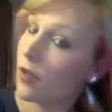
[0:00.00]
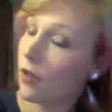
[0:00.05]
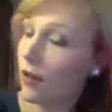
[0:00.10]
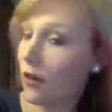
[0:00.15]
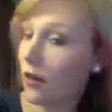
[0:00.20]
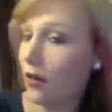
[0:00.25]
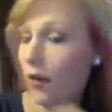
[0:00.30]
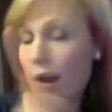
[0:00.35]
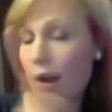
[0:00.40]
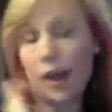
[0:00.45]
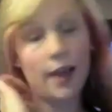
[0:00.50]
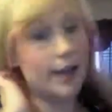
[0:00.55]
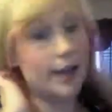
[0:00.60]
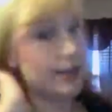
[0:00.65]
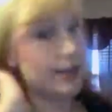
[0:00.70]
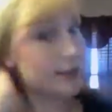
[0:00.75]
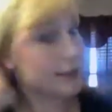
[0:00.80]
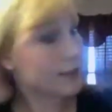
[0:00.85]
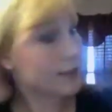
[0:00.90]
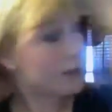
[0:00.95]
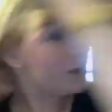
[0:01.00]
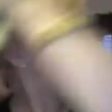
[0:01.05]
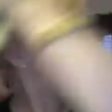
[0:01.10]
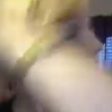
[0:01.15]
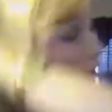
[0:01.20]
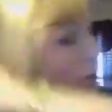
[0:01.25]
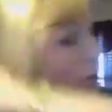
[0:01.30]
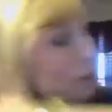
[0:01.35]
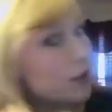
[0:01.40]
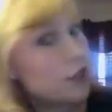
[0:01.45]
Alright,
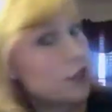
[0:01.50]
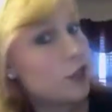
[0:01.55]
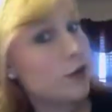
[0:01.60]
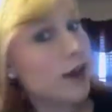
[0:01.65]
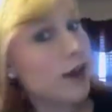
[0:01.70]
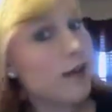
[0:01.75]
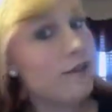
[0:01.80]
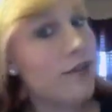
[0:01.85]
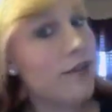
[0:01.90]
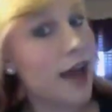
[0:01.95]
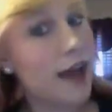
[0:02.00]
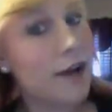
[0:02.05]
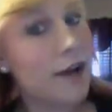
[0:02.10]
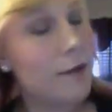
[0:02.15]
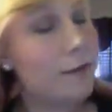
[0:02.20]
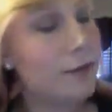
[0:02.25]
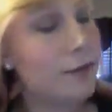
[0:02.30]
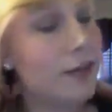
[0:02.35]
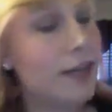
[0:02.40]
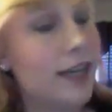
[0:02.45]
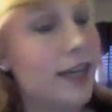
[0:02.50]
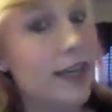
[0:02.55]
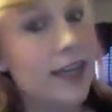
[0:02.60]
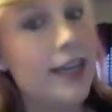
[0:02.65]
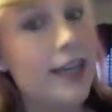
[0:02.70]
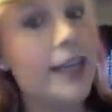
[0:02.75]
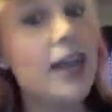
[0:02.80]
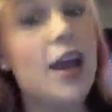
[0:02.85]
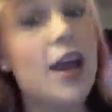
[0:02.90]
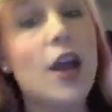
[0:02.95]
once you have that
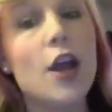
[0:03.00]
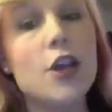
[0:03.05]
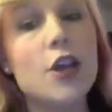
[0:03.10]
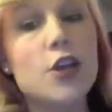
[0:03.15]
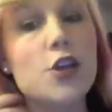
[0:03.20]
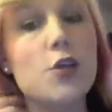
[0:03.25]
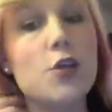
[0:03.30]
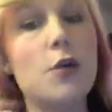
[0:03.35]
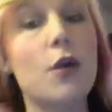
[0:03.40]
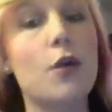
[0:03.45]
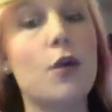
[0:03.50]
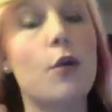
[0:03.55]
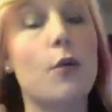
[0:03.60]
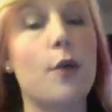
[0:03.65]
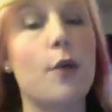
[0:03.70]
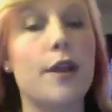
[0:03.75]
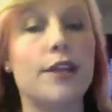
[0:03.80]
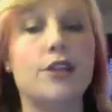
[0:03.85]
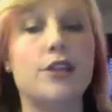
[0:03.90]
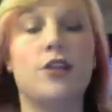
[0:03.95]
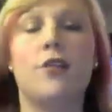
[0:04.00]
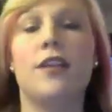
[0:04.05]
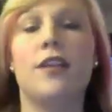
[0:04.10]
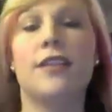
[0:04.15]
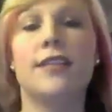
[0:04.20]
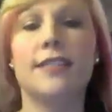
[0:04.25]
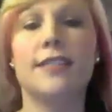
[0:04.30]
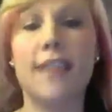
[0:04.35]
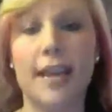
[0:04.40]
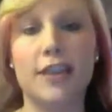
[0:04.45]
completed, you are going to
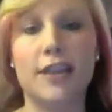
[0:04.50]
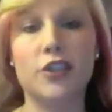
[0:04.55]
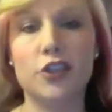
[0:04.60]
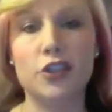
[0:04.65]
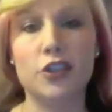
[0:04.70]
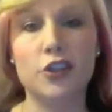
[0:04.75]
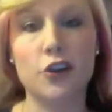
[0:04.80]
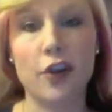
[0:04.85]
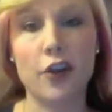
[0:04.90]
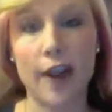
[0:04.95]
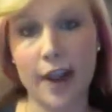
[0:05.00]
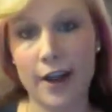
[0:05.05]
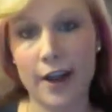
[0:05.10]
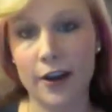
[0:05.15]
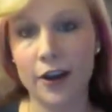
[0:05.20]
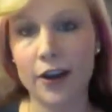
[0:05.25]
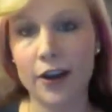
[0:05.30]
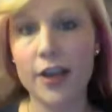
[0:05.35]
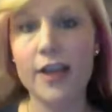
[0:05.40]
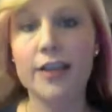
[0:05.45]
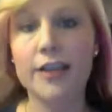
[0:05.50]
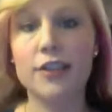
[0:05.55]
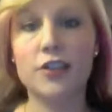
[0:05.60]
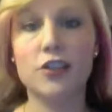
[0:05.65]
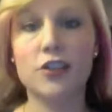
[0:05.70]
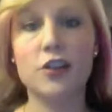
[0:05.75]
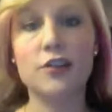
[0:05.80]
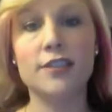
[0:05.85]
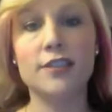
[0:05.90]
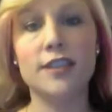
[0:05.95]
then section your hair. To
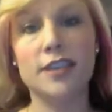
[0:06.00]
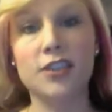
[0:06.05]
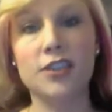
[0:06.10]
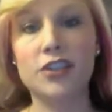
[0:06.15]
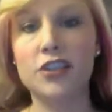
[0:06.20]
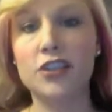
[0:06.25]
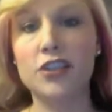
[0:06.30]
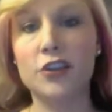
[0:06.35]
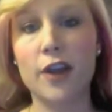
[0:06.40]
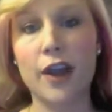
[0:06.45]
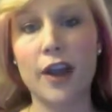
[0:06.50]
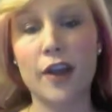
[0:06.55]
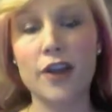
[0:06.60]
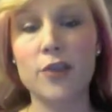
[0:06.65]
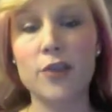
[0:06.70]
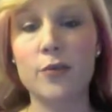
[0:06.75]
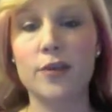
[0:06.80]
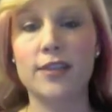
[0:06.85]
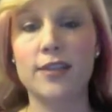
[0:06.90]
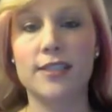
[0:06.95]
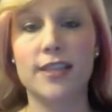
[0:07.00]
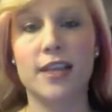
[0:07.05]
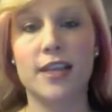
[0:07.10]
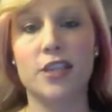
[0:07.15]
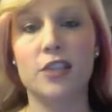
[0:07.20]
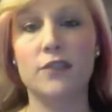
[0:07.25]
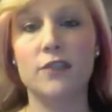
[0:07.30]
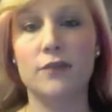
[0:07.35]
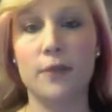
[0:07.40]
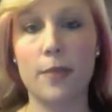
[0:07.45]
start sectioning your hair, you want to
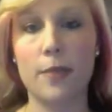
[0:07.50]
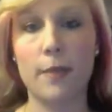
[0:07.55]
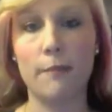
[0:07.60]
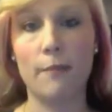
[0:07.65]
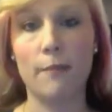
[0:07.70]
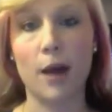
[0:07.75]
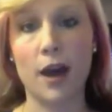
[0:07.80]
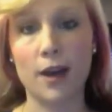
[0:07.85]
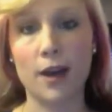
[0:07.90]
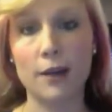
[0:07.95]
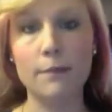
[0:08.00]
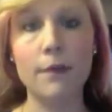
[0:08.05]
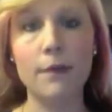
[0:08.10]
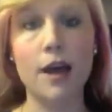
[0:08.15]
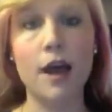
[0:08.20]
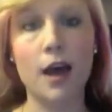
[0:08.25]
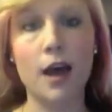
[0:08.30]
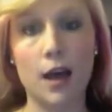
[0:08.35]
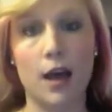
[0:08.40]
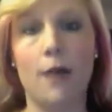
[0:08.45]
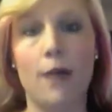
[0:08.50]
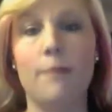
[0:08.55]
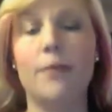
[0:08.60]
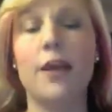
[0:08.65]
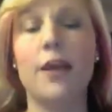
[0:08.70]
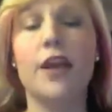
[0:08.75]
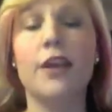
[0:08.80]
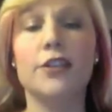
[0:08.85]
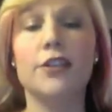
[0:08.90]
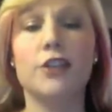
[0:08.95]
section from the bottom
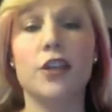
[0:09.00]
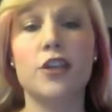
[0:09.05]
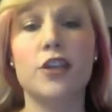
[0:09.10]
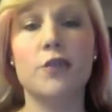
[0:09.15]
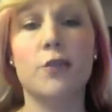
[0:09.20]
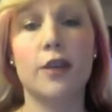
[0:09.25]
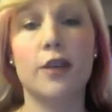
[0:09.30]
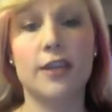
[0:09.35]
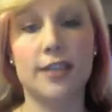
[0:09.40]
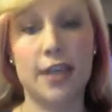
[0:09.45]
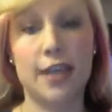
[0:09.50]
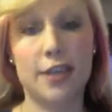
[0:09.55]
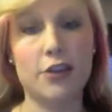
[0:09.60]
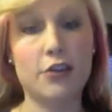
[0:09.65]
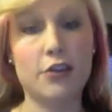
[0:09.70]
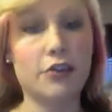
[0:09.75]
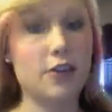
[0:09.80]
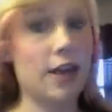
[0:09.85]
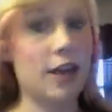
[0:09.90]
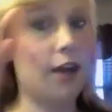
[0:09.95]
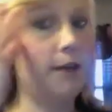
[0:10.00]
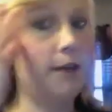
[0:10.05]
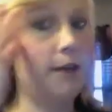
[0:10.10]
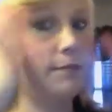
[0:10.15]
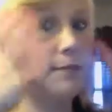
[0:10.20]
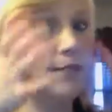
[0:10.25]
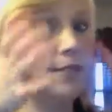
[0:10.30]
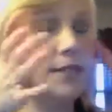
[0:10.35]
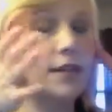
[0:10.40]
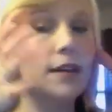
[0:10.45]
up. So you want to take your
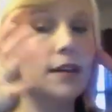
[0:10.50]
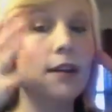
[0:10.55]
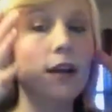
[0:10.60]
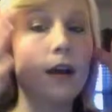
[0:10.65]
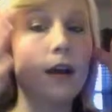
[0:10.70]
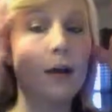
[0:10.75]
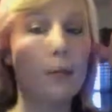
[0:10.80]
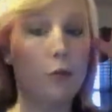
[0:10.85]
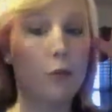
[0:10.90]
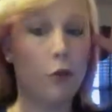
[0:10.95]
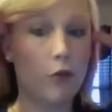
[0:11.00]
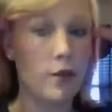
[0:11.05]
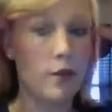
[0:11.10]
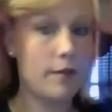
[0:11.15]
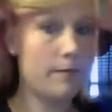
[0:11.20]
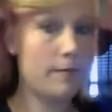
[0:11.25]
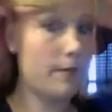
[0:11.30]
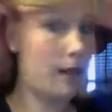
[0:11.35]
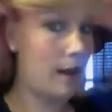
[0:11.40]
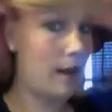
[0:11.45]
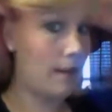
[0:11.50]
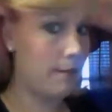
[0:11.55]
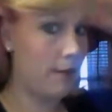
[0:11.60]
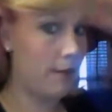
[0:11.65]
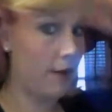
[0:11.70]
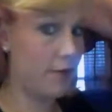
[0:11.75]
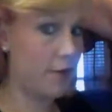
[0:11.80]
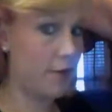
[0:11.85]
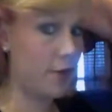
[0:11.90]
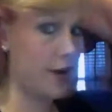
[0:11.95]
thumbs, pull them
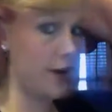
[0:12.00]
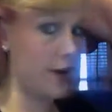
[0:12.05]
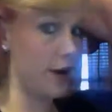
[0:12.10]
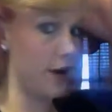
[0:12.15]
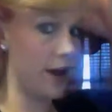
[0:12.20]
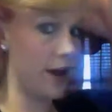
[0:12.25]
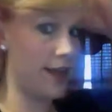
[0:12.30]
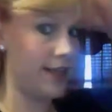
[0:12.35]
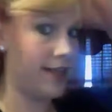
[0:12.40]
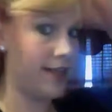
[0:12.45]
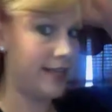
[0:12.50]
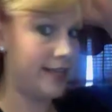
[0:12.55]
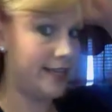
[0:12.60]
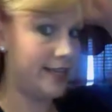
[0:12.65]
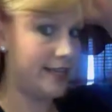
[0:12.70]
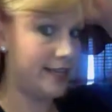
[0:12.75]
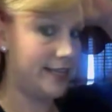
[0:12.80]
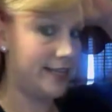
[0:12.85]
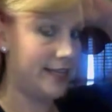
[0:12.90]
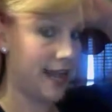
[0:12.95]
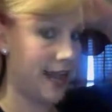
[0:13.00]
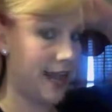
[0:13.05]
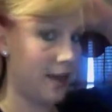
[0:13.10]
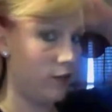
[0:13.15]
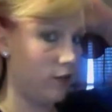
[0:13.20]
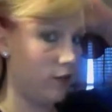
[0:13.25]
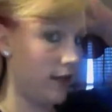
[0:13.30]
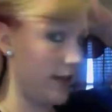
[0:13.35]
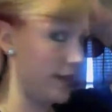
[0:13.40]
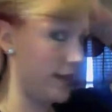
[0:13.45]
above your ear, and then
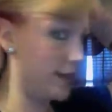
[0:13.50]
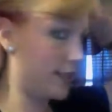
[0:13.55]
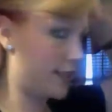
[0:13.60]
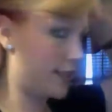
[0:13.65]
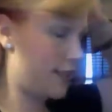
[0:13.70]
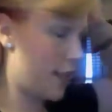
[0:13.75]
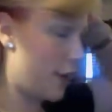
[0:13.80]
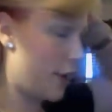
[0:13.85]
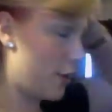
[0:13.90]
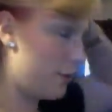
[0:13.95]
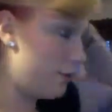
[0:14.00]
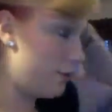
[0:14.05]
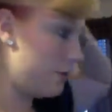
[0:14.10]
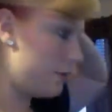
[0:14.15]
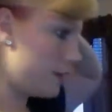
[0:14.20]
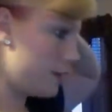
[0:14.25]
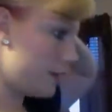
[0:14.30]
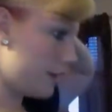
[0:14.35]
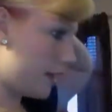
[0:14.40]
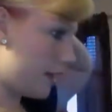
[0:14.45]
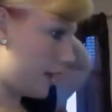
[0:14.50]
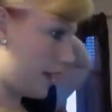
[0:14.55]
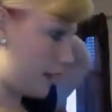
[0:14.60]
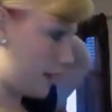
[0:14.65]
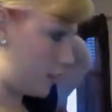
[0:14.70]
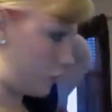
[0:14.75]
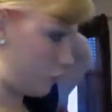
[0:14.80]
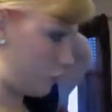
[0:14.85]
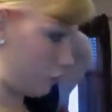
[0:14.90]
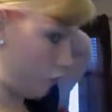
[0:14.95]
down like so, and
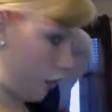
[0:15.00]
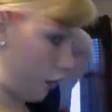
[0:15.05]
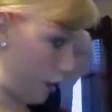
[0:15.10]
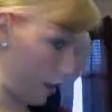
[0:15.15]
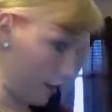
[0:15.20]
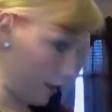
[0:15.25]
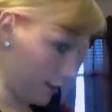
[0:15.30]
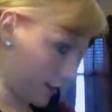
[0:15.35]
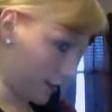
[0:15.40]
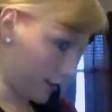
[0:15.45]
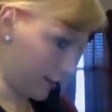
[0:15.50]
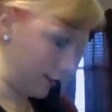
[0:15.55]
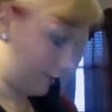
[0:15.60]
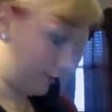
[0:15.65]
across